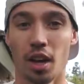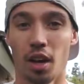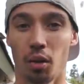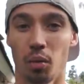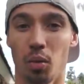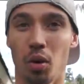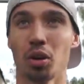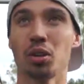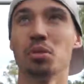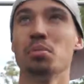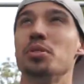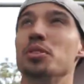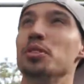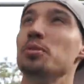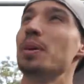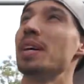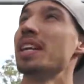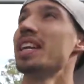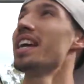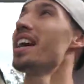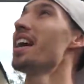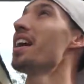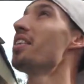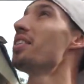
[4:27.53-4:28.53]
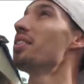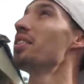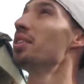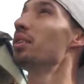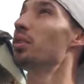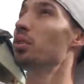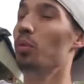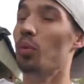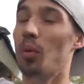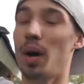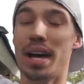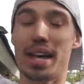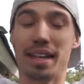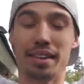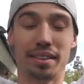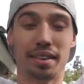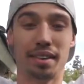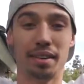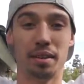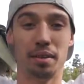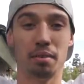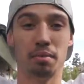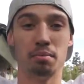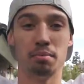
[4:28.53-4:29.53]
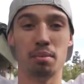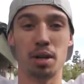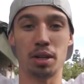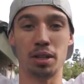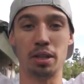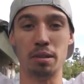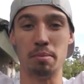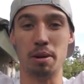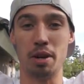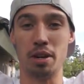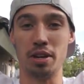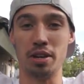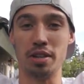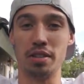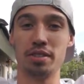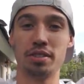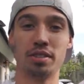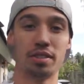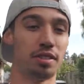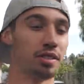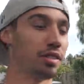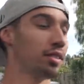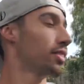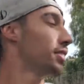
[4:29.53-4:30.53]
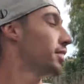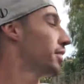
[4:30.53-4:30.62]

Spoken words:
Welcome to my now wet monkey bars.